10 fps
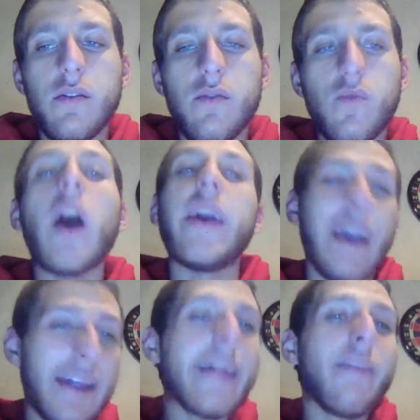Right,
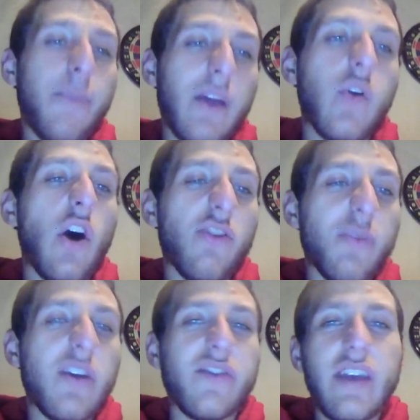and that's a big loss
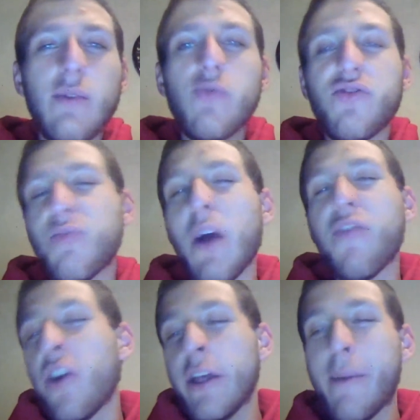because he was by
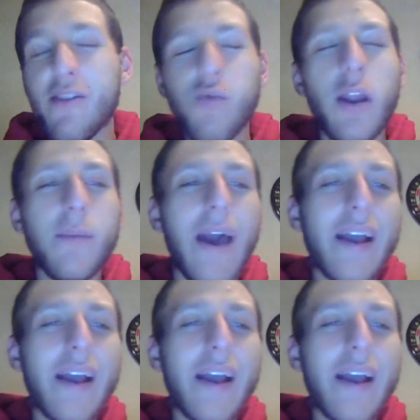far their best running back.